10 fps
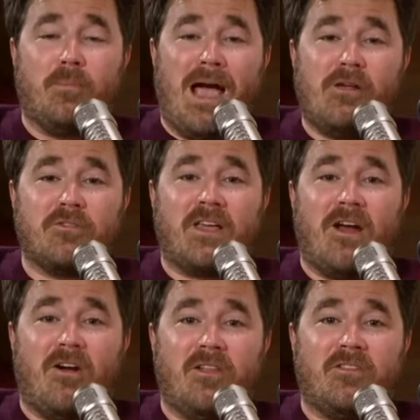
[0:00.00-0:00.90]
Myles
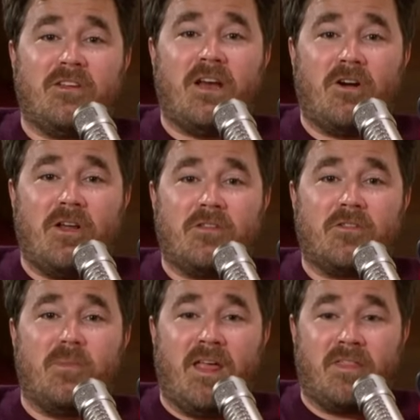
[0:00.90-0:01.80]
Garrett and Za'Darius
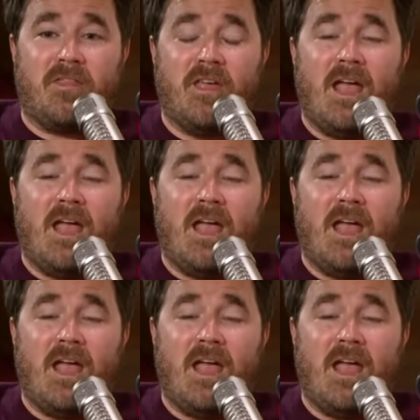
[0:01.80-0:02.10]
Smith